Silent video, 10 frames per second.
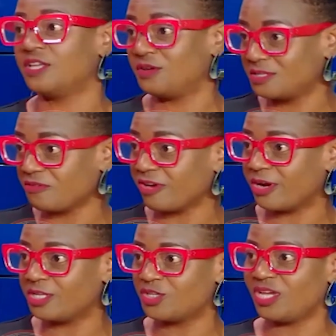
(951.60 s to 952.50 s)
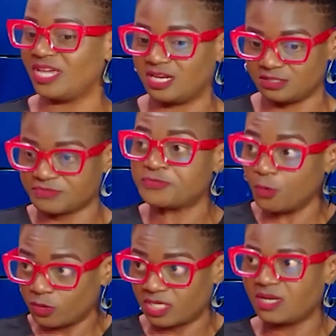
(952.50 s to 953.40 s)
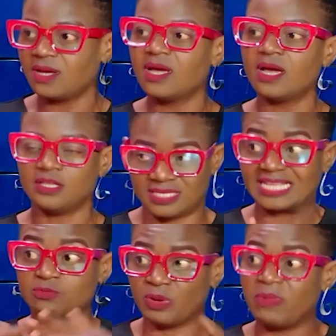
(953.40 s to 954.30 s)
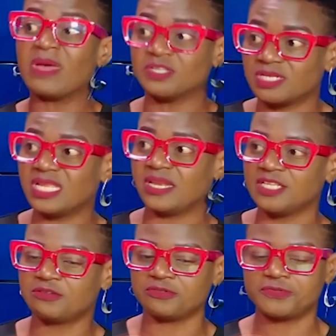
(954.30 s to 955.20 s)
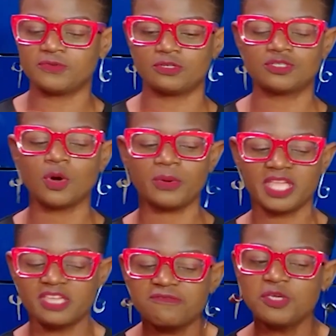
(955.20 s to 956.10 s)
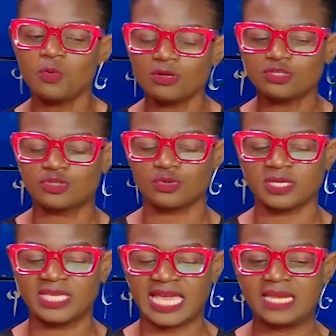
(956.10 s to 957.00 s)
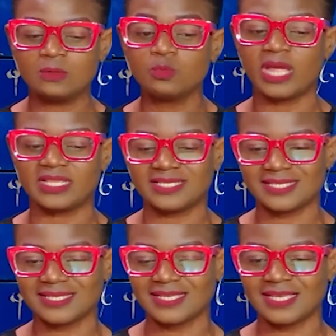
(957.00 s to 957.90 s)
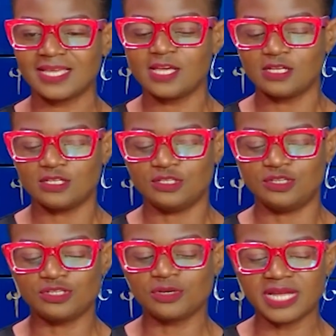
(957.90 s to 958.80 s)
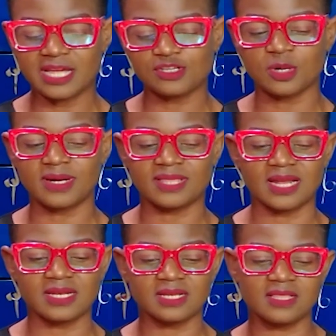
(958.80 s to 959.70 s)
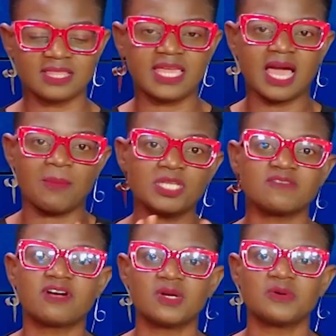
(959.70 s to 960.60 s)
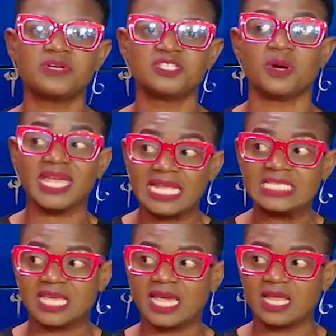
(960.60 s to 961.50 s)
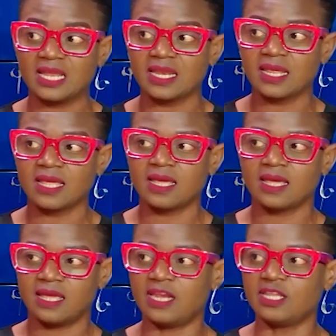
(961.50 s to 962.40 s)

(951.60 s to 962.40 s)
of energy in food. That's the way we measure the energy in food. So if you want to gain weight, you should ensure that the amount of calories you're eating in your